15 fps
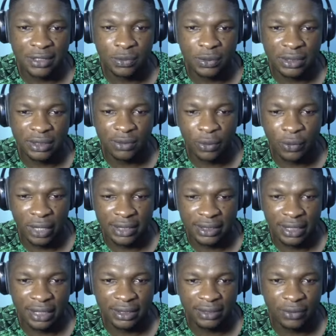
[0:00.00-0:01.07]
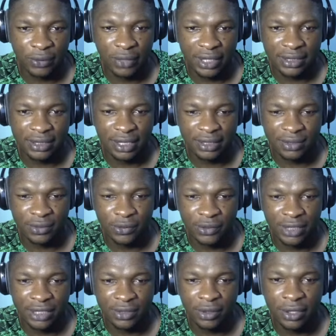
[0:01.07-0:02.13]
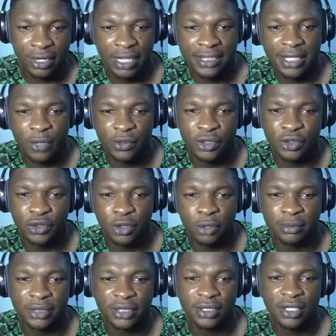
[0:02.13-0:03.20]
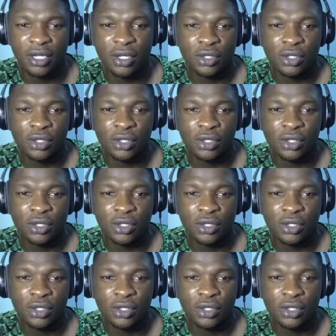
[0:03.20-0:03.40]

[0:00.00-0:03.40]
Okay, let's start with injury updates.